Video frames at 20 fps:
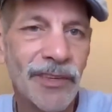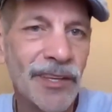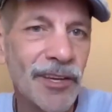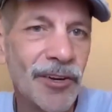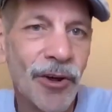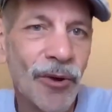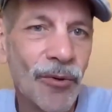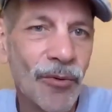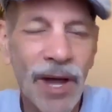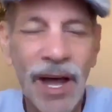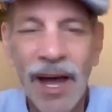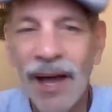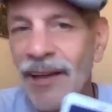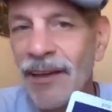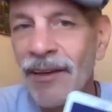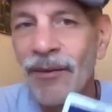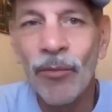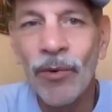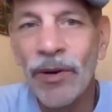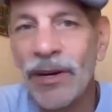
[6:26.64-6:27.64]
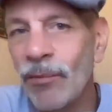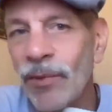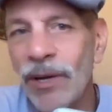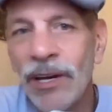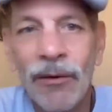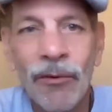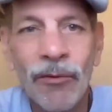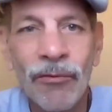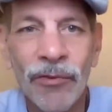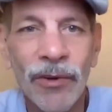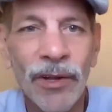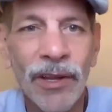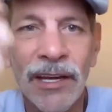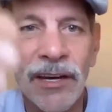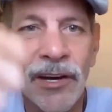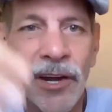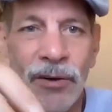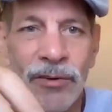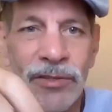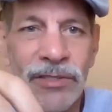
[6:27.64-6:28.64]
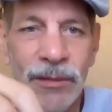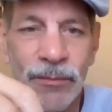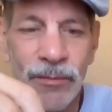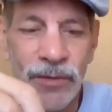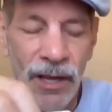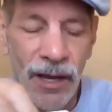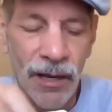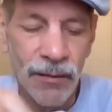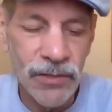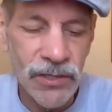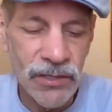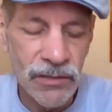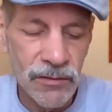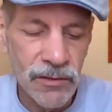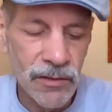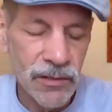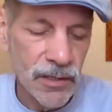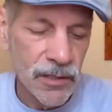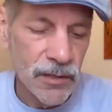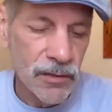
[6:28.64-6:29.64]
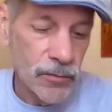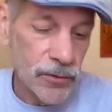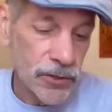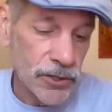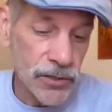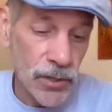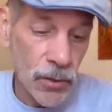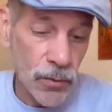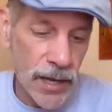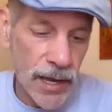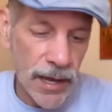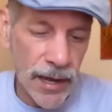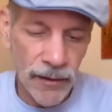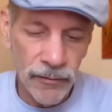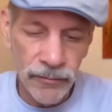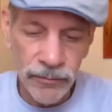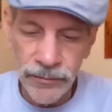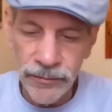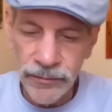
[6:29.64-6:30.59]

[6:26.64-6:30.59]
We don't really know sometimes, which is okay.